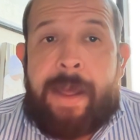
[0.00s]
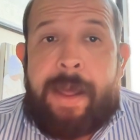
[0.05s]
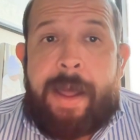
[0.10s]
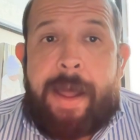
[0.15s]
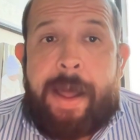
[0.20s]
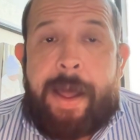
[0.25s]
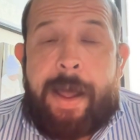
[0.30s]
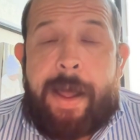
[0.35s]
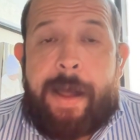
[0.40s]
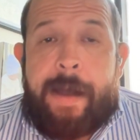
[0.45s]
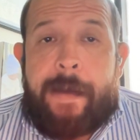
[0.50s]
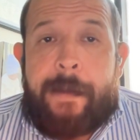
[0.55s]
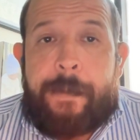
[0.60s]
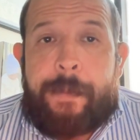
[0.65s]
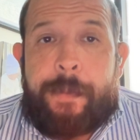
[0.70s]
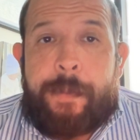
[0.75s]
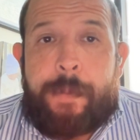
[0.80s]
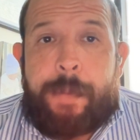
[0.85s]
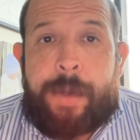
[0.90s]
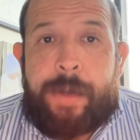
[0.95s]

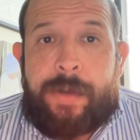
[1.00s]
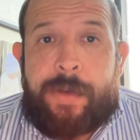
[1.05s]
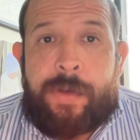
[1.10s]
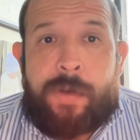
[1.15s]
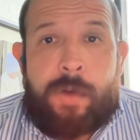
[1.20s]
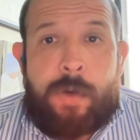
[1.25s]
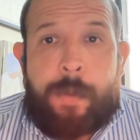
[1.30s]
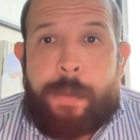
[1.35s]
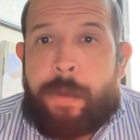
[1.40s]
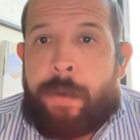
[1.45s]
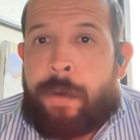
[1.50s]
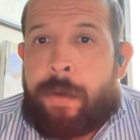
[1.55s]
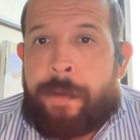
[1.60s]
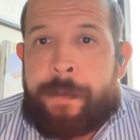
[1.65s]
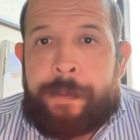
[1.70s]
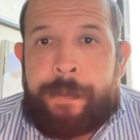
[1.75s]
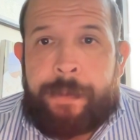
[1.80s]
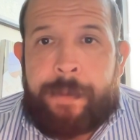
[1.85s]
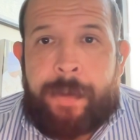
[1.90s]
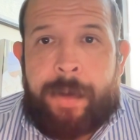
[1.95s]
but
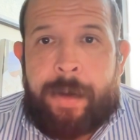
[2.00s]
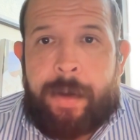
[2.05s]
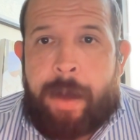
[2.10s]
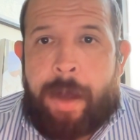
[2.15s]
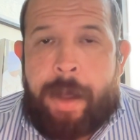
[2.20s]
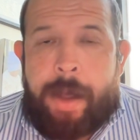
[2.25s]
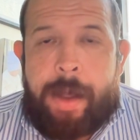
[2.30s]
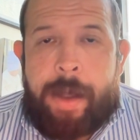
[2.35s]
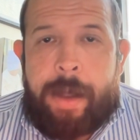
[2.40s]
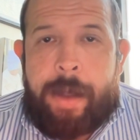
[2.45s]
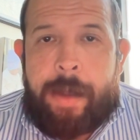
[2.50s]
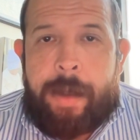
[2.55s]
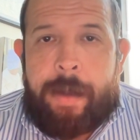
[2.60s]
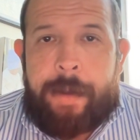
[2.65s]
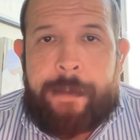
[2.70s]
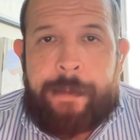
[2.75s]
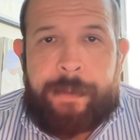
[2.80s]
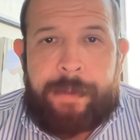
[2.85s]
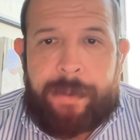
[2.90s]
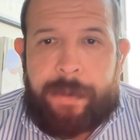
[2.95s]
super,
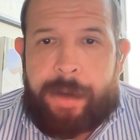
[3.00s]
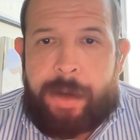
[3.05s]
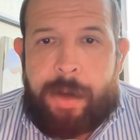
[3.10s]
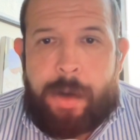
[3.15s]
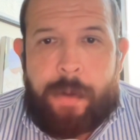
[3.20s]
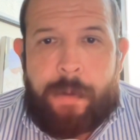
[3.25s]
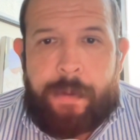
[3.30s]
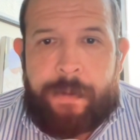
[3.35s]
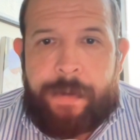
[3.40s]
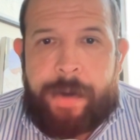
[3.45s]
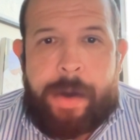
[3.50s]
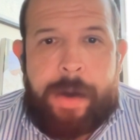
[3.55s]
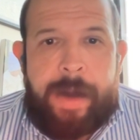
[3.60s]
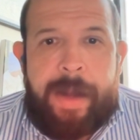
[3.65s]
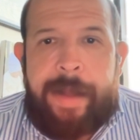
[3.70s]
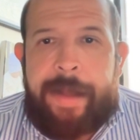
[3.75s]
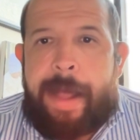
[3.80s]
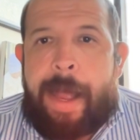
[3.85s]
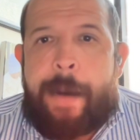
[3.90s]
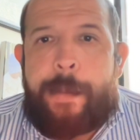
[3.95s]
very
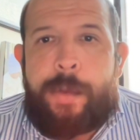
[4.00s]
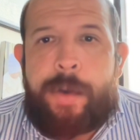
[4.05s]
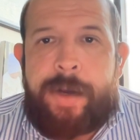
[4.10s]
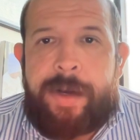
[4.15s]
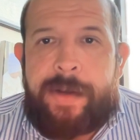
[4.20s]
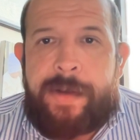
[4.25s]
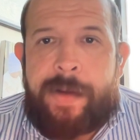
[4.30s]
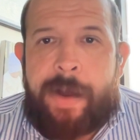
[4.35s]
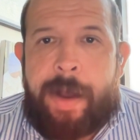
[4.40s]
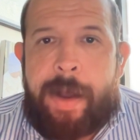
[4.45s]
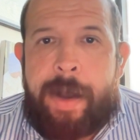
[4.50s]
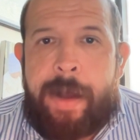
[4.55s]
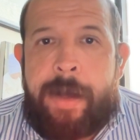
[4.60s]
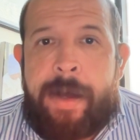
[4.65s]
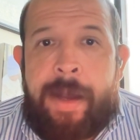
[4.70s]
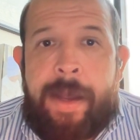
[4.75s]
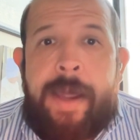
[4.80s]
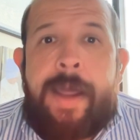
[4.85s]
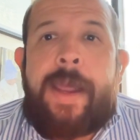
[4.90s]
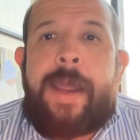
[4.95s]
elaborate design,
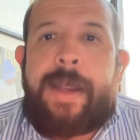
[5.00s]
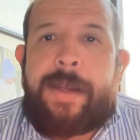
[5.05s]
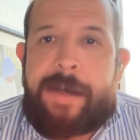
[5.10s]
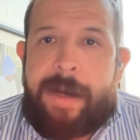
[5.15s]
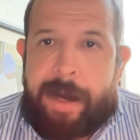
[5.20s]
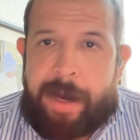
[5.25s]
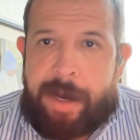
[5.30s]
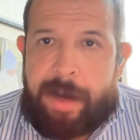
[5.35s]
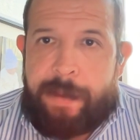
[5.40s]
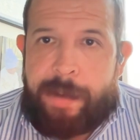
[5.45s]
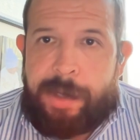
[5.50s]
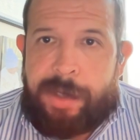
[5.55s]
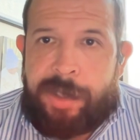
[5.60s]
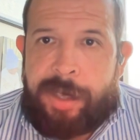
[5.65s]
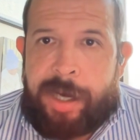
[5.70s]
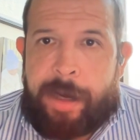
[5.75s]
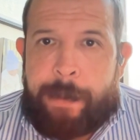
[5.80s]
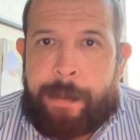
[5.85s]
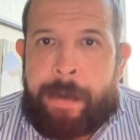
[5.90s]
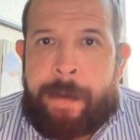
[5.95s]
it's not going to be
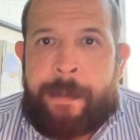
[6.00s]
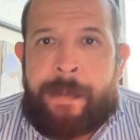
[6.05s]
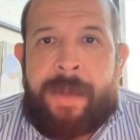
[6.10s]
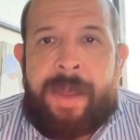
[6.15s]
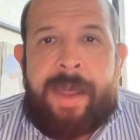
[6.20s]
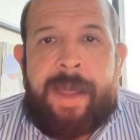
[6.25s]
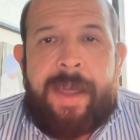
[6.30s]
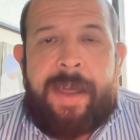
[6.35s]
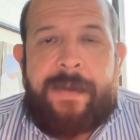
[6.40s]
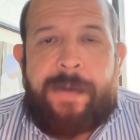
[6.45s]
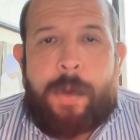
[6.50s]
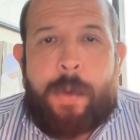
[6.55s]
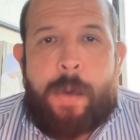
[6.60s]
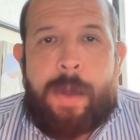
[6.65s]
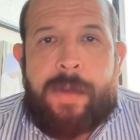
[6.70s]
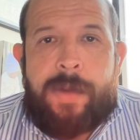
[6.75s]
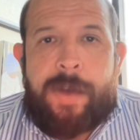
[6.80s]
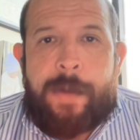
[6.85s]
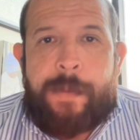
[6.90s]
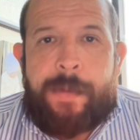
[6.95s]
cheap. If you
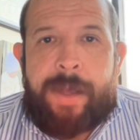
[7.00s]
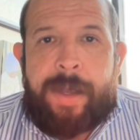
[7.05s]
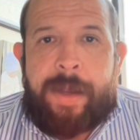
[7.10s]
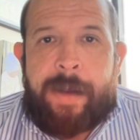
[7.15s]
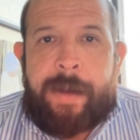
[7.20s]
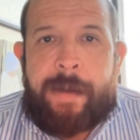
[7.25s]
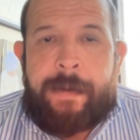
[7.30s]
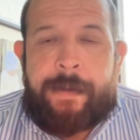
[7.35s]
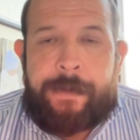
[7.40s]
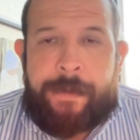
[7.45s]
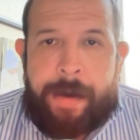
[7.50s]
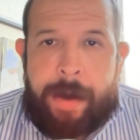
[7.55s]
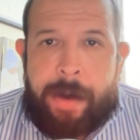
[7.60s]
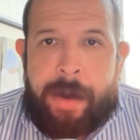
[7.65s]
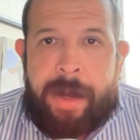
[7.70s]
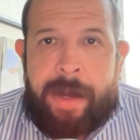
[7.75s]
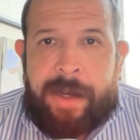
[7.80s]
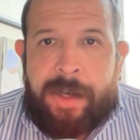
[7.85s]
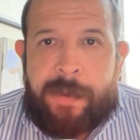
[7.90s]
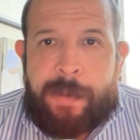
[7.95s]
want something
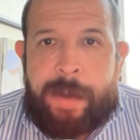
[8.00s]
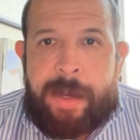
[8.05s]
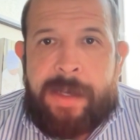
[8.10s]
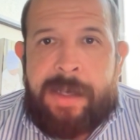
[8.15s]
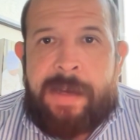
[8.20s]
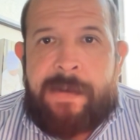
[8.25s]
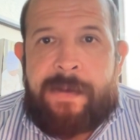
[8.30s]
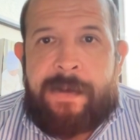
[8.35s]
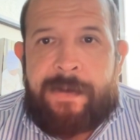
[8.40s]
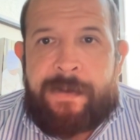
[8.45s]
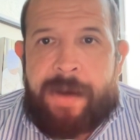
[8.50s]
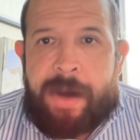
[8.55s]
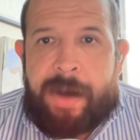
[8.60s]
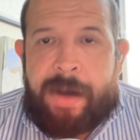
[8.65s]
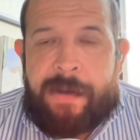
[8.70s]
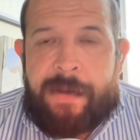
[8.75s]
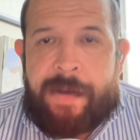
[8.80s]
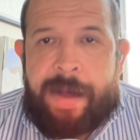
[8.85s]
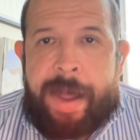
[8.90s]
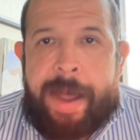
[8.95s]
very inexpensive and
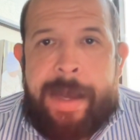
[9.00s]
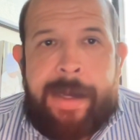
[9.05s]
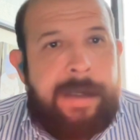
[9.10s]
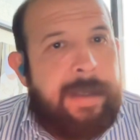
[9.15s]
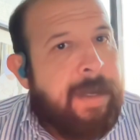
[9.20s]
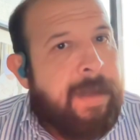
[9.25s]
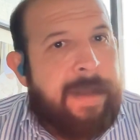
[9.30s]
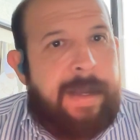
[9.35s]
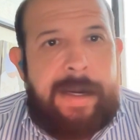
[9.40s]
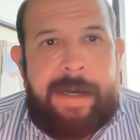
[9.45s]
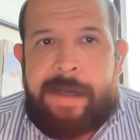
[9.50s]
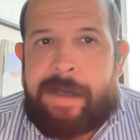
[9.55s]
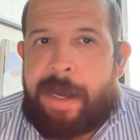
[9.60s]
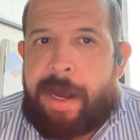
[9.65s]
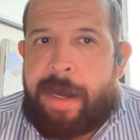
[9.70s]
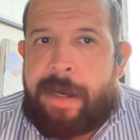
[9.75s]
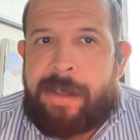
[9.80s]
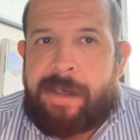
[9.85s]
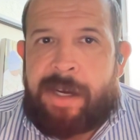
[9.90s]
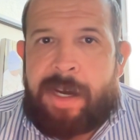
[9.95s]
very fast, the
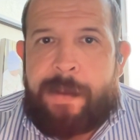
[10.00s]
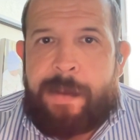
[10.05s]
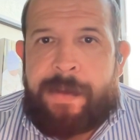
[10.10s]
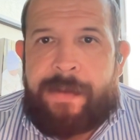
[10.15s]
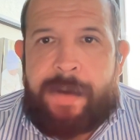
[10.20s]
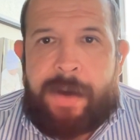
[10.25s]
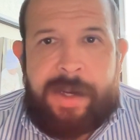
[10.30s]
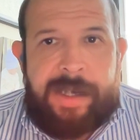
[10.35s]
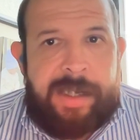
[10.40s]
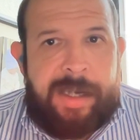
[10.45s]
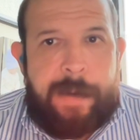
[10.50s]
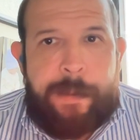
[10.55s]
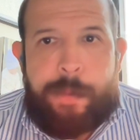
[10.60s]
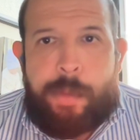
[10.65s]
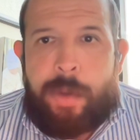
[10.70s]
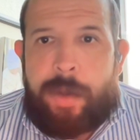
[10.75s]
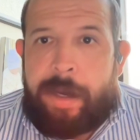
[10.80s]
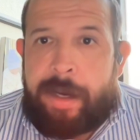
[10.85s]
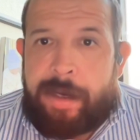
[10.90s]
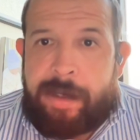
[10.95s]
design is going to be very
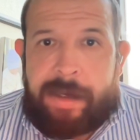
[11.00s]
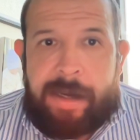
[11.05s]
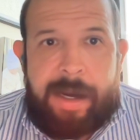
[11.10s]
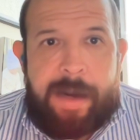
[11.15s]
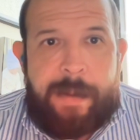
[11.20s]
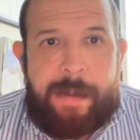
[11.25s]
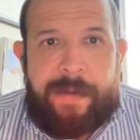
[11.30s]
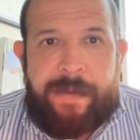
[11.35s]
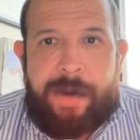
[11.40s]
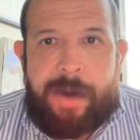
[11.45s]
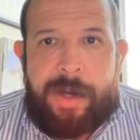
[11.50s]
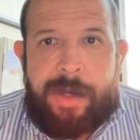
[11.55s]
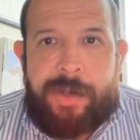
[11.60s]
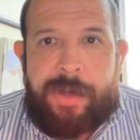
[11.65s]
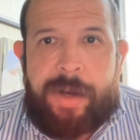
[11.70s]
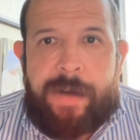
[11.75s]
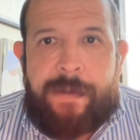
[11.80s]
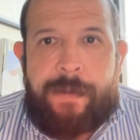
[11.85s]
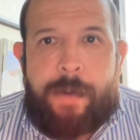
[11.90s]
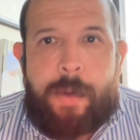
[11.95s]
simple and it's going to be very
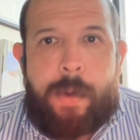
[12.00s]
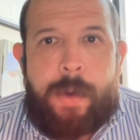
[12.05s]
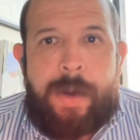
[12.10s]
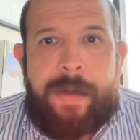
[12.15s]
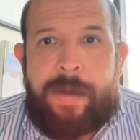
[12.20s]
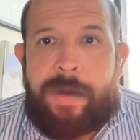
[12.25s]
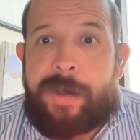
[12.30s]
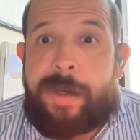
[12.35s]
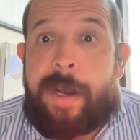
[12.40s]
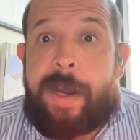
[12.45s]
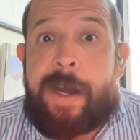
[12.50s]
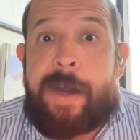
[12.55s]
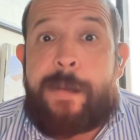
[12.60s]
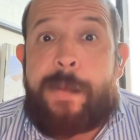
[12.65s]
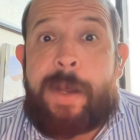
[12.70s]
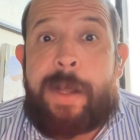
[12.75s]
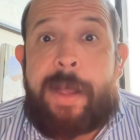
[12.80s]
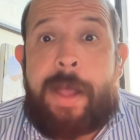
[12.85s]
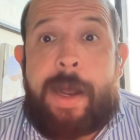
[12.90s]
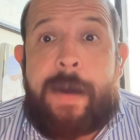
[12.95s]
straightforward, and there's not going to
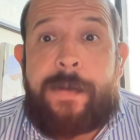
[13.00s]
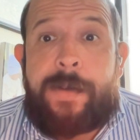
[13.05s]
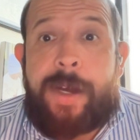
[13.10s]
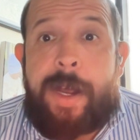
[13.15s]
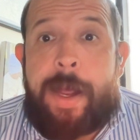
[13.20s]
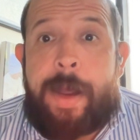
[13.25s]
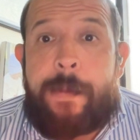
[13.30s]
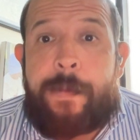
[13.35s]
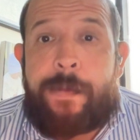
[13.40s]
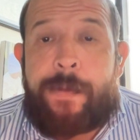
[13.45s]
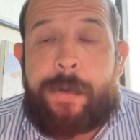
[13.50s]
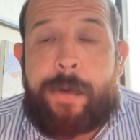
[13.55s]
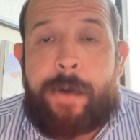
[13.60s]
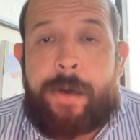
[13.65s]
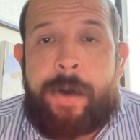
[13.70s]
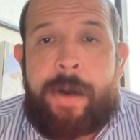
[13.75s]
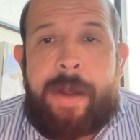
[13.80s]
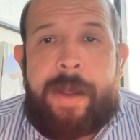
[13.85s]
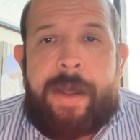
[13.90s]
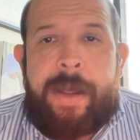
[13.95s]
be a lot of time
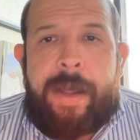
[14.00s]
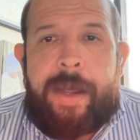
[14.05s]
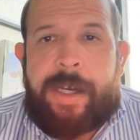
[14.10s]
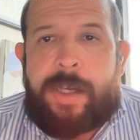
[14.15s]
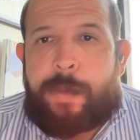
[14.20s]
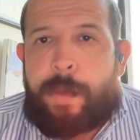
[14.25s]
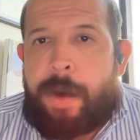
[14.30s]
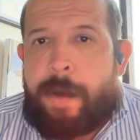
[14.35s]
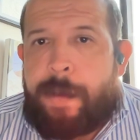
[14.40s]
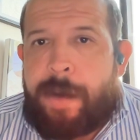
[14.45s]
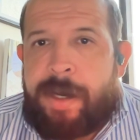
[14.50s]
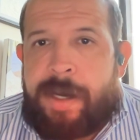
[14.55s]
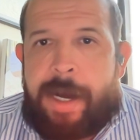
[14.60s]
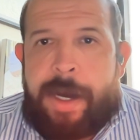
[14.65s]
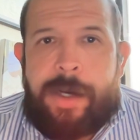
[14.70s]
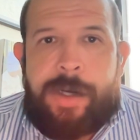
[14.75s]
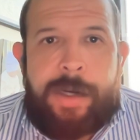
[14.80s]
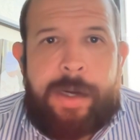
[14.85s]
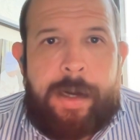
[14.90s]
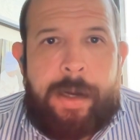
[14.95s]
for
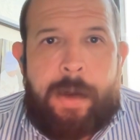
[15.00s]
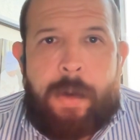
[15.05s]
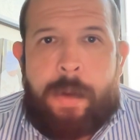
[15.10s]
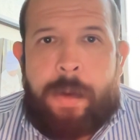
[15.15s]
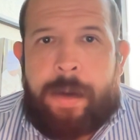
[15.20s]
experimentation and